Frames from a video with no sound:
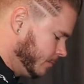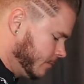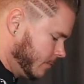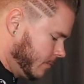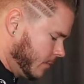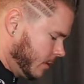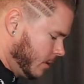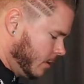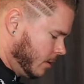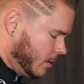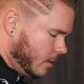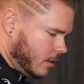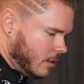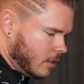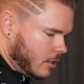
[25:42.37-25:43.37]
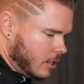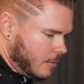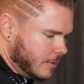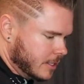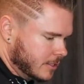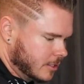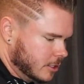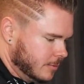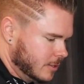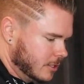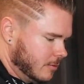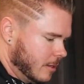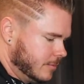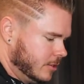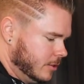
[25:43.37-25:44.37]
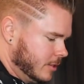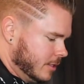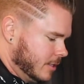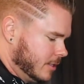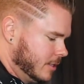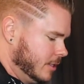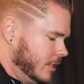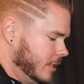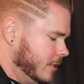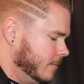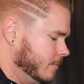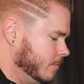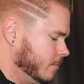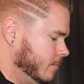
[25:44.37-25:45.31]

I'm gonna scoop some up so you can see it.